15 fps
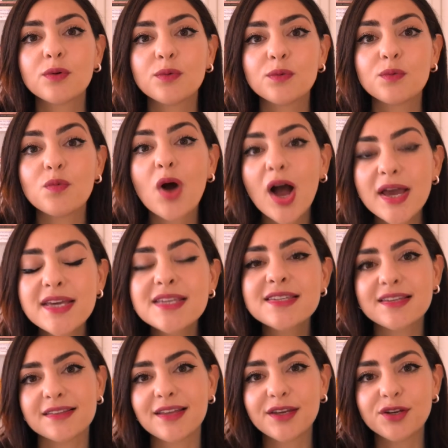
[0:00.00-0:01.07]
Why is
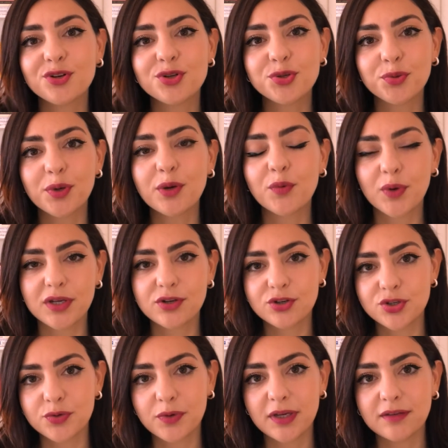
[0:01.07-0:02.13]
it that you're doing what you're
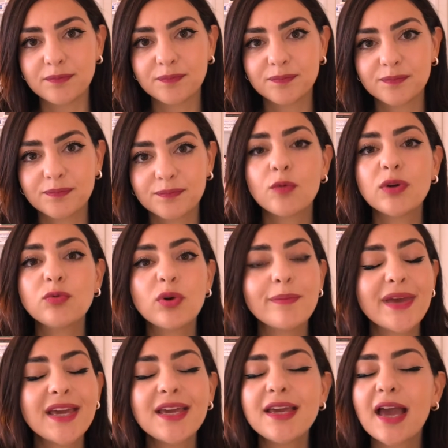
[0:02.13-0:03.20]
doing? When we're
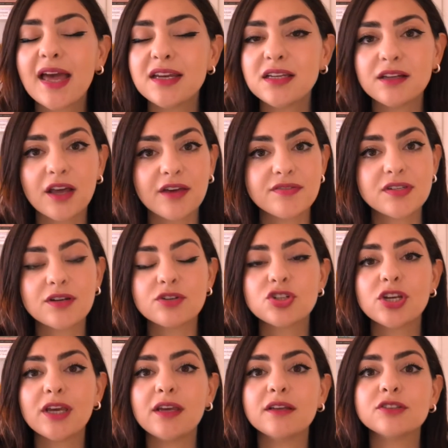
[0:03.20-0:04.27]
making any lifestyle
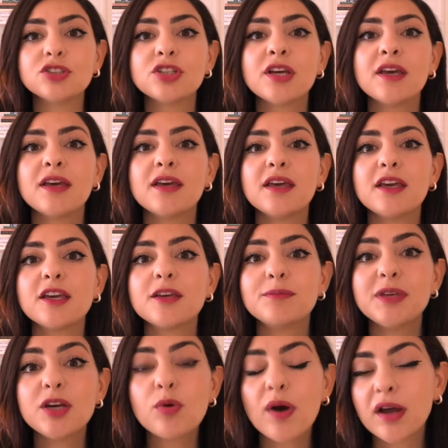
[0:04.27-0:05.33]
change, it could
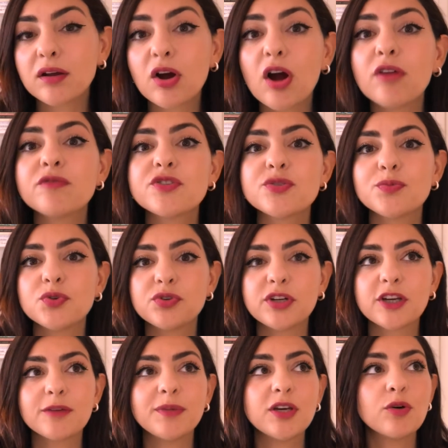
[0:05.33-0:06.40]
be quite uncomfortable and it
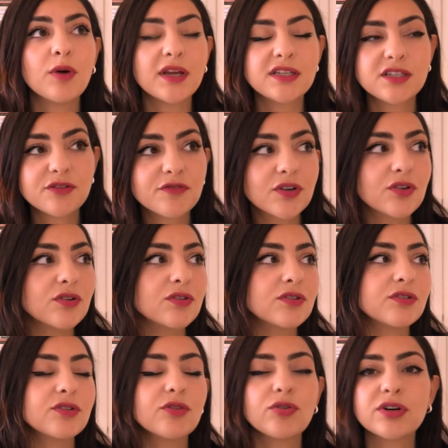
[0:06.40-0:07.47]
could be quite
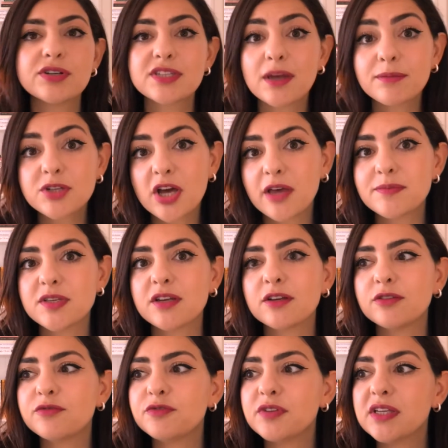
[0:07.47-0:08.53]
difficult, or sometimes it
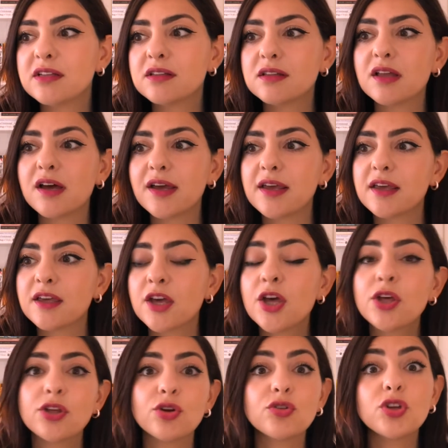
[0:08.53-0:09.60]
could feel like
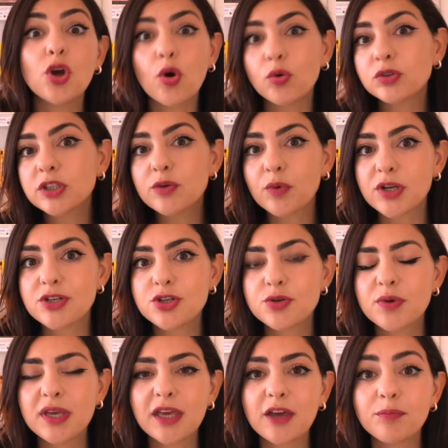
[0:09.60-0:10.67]
you're the only one
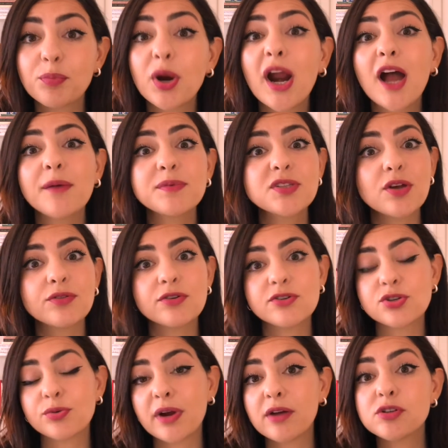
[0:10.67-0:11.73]
doing it and perhaps others
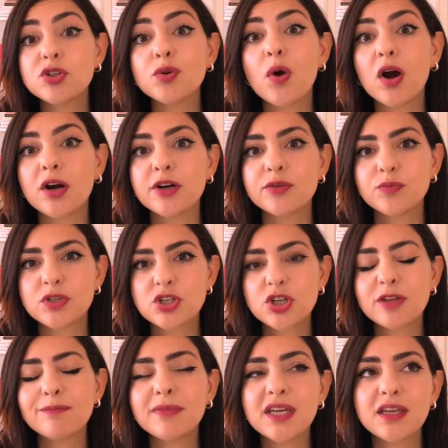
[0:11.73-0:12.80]
around you aren't, which
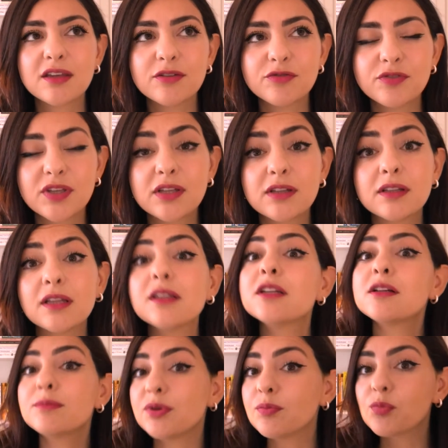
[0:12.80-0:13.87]
can make it feel a little
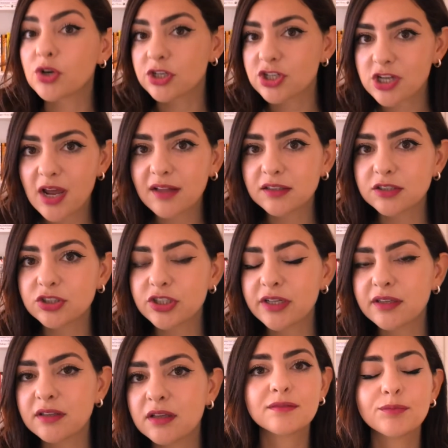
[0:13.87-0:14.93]
bit more
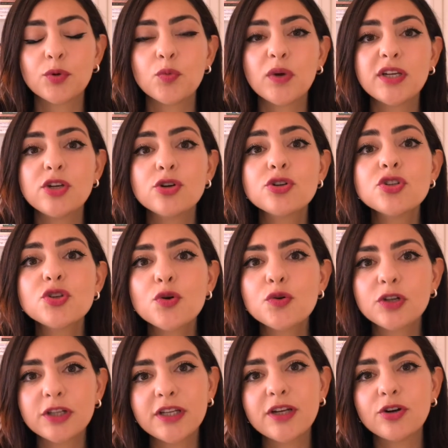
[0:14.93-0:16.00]
challenging. But when you're so
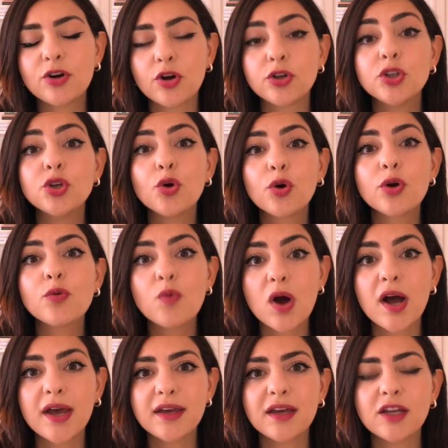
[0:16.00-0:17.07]
clear on your
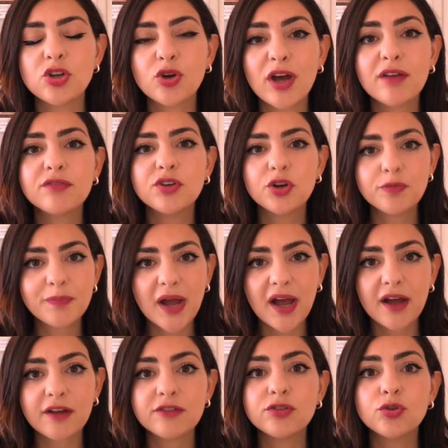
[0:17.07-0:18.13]
why and you have your
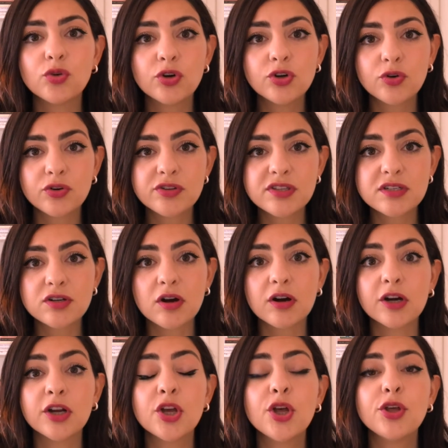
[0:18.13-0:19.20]
path, your North
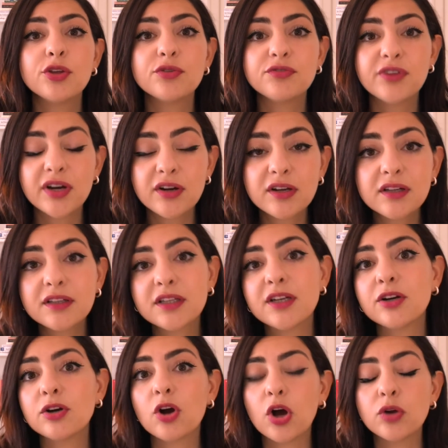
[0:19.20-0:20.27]
Star, you're very
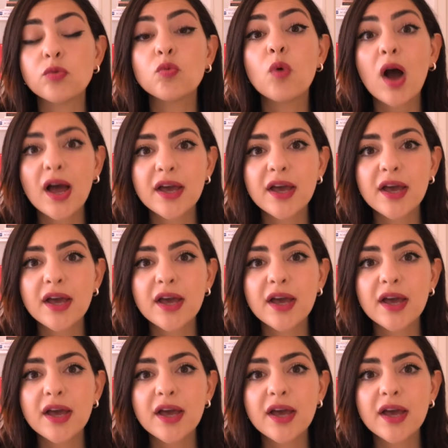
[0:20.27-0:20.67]
clear on why